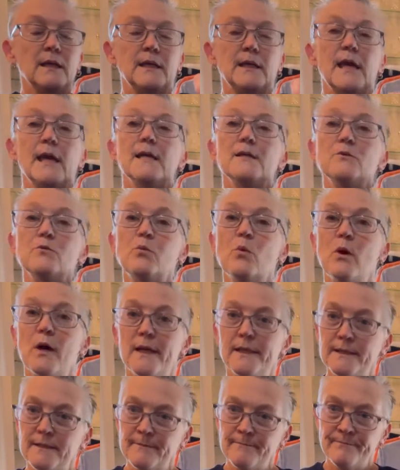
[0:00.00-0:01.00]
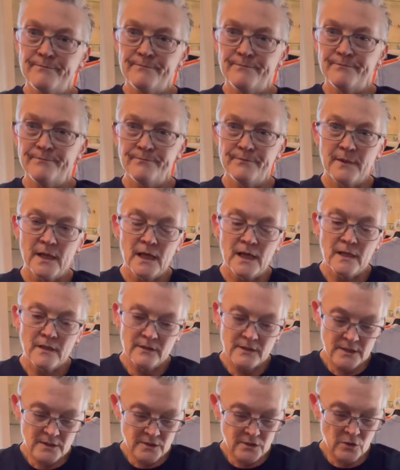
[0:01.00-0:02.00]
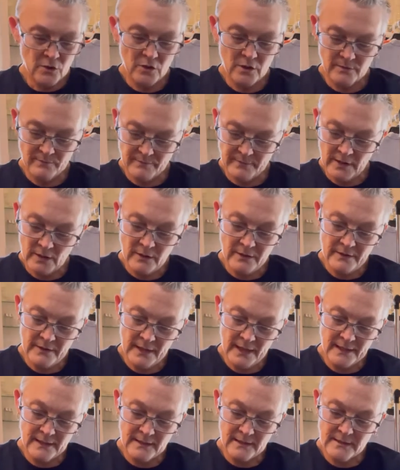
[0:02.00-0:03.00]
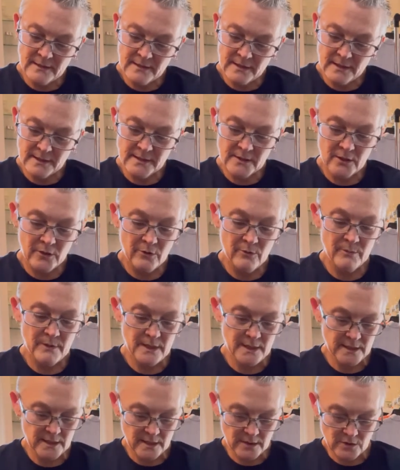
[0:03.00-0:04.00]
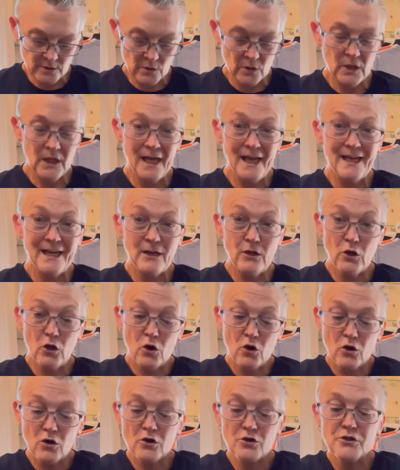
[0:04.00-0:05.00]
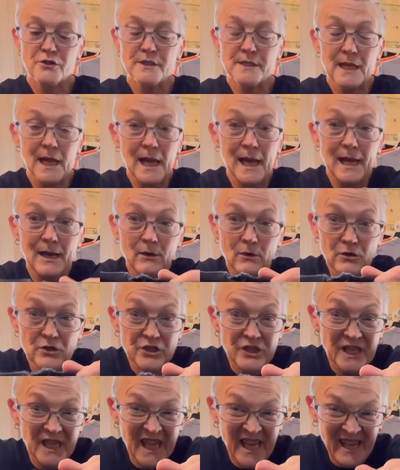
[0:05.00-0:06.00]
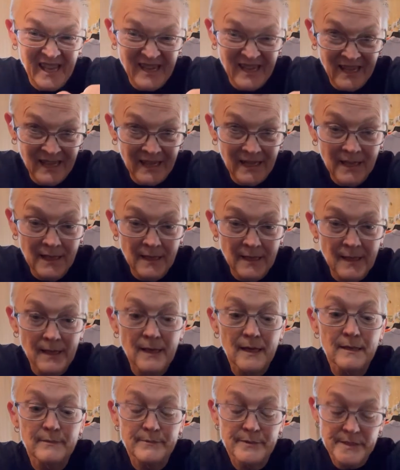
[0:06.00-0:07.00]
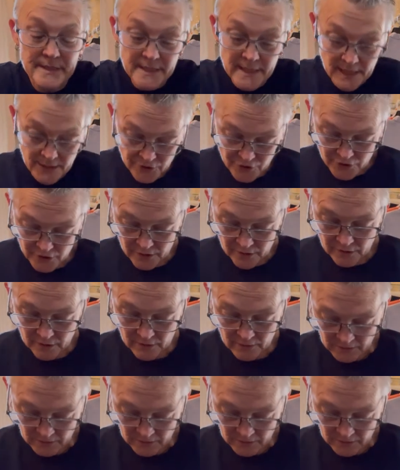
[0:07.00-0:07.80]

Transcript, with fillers: Guess what? This girl, the only thing I can assume is this girl had a large thigh or she had a obsession